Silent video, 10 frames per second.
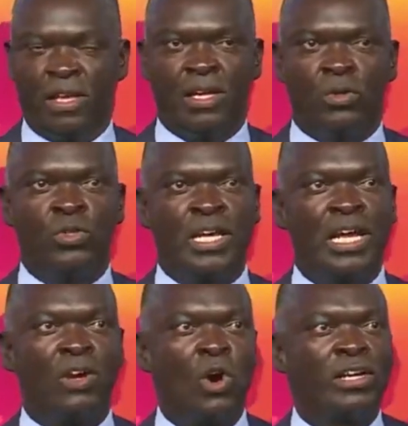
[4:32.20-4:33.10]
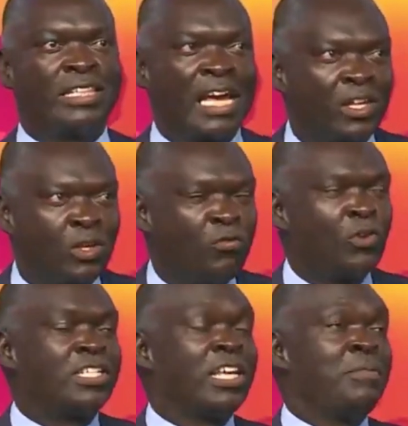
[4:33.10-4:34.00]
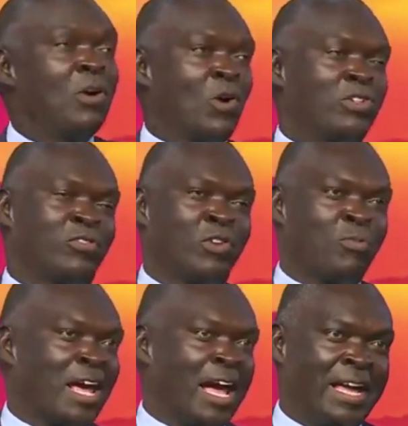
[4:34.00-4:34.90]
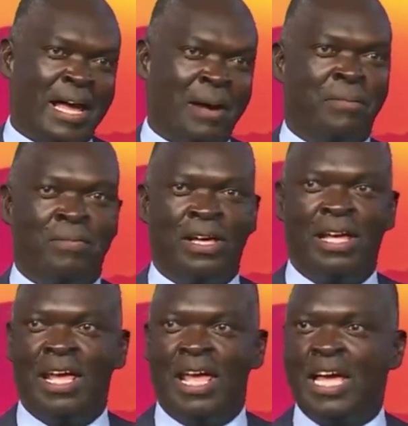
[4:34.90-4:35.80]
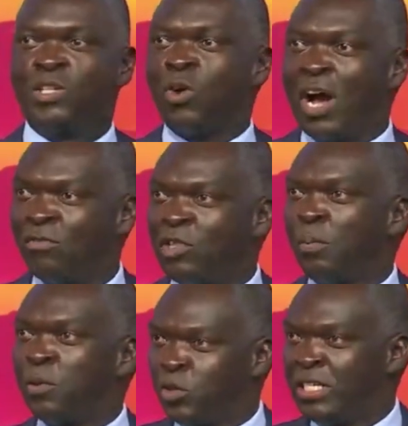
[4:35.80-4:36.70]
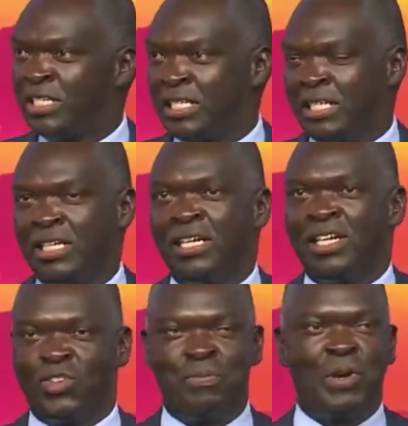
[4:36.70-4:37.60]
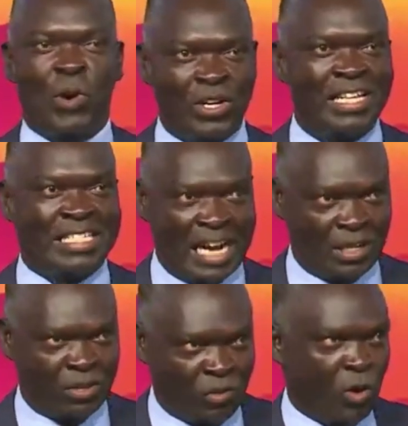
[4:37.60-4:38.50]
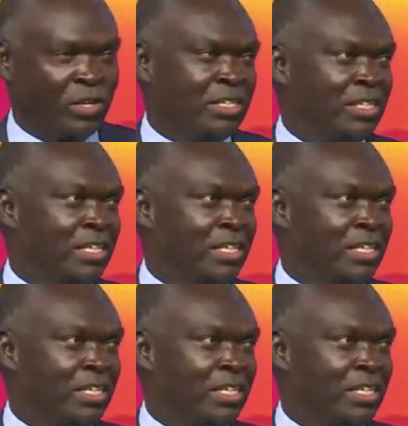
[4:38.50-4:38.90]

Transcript: to tell God, thank you for seeing me also from where I am, and to have the opportunity to be called the child of God.